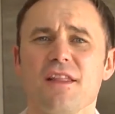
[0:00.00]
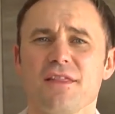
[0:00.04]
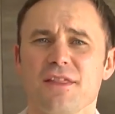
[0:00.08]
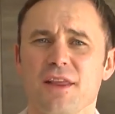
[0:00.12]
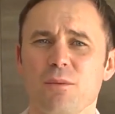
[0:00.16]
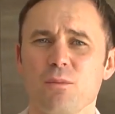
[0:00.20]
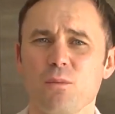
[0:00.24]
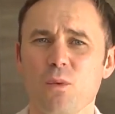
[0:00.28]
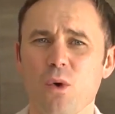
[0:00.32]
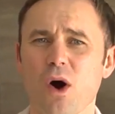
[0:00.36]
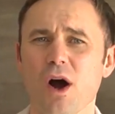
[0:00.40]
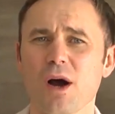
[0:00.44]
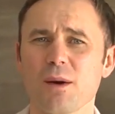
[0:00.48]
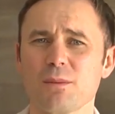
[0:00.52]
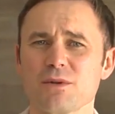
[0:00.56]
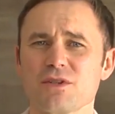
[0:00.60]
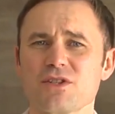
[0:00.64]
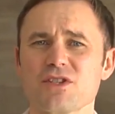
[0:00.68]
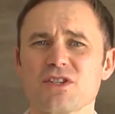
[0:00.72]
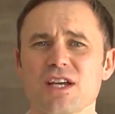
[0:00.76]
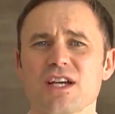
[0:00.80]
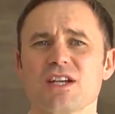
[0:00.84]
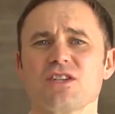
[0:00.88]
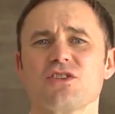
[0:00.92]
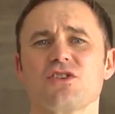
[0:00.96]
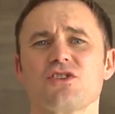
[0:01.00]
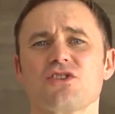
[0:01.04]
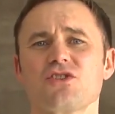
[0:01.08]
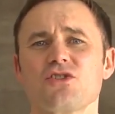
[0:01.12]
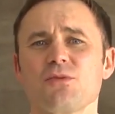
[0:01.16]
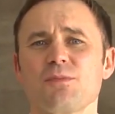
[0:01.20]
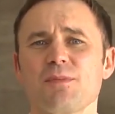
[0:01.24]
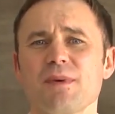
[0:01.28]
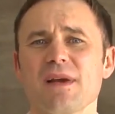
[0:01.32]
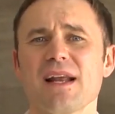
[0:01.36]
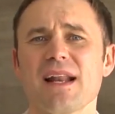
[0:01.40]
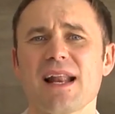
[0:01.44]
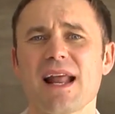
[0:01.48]
then what I would say is you
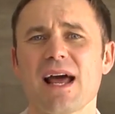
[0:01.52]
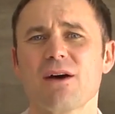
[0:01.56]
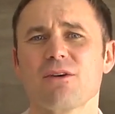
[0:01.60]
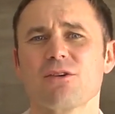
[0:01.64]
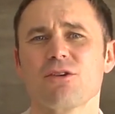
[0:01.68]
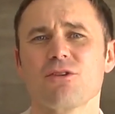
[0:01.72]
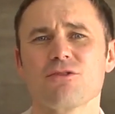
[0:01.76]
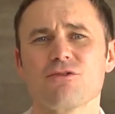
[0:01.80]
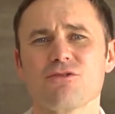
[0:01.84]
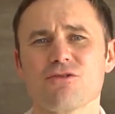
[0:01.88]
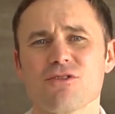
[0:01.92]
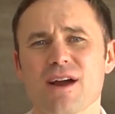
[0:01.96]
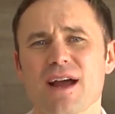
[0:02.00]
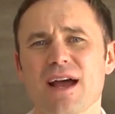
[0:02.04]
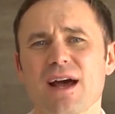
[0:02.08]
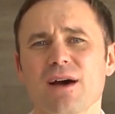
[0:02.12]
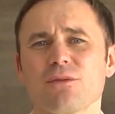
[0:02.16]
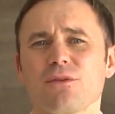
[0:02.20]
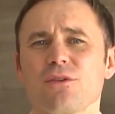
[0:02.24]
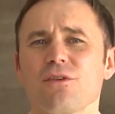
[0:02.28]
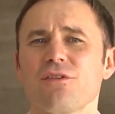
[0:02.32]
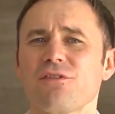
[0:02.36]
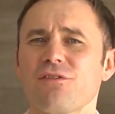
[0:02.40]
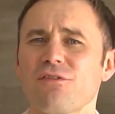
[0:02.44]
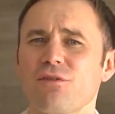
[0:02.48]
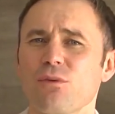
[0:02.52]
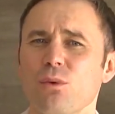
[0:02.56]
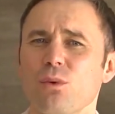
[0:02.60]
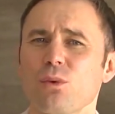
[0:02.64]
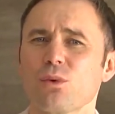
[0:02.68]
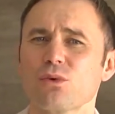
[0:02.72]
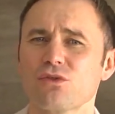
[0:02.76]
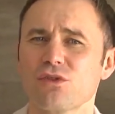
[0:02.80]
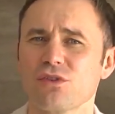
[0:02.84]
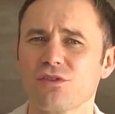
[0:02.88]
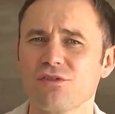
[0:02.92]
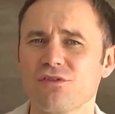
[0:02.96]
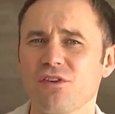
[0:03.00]
should be allowing around the
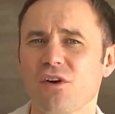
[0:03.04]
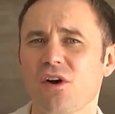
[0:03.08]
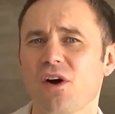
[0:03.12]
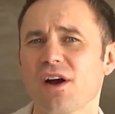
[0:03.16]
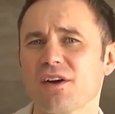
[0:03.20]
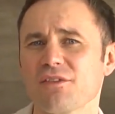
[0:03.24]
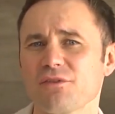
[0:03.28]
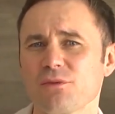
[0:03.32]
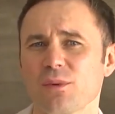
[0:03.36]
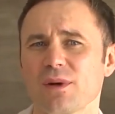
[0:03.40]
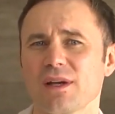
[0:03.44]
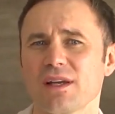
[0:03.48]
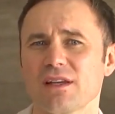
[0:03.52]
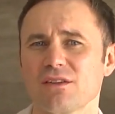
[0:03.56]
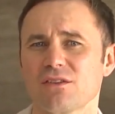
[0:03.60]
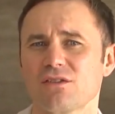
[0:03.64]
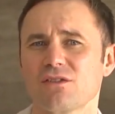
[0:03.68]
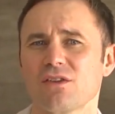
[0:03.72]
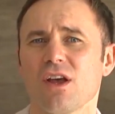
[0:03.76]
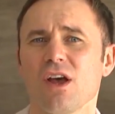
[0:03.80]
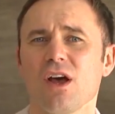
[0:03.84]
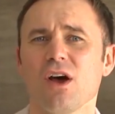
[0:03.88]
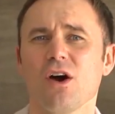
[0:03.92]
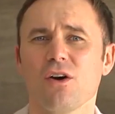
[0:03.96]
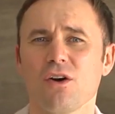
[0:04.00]
four to five weeks